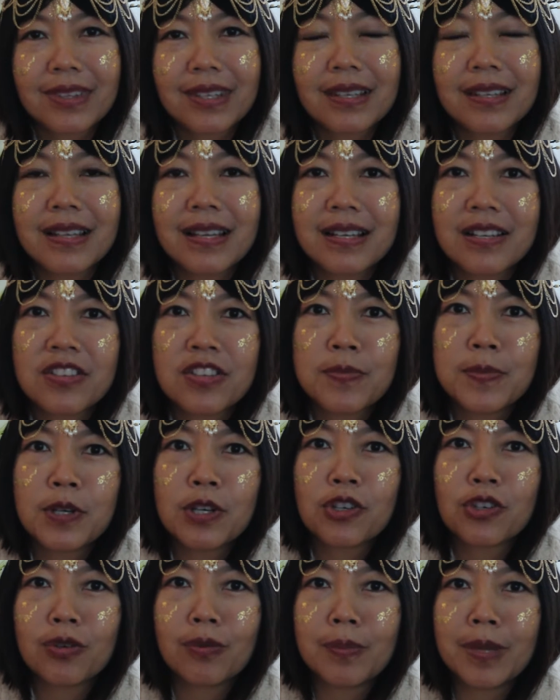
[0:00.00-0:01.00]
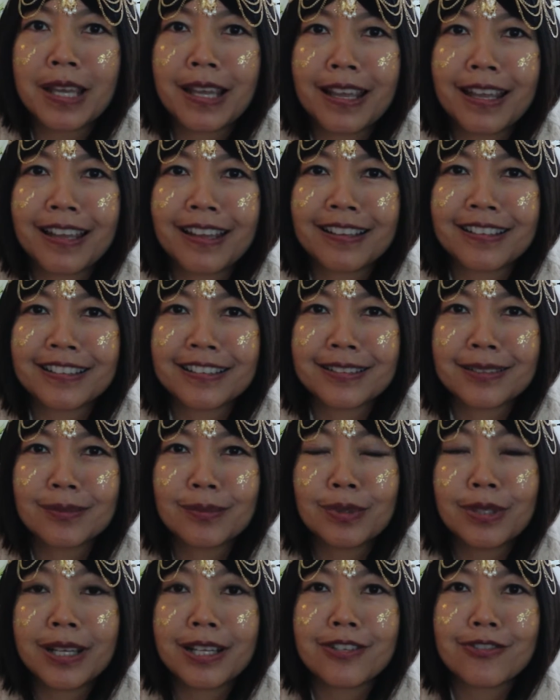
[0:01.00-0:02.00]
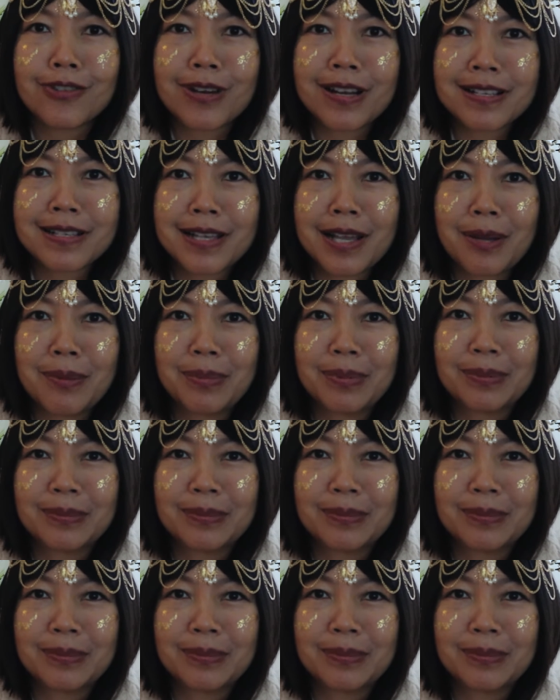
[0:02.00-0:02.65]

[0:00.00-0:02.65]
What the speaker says: than a spiritual being playing dress up.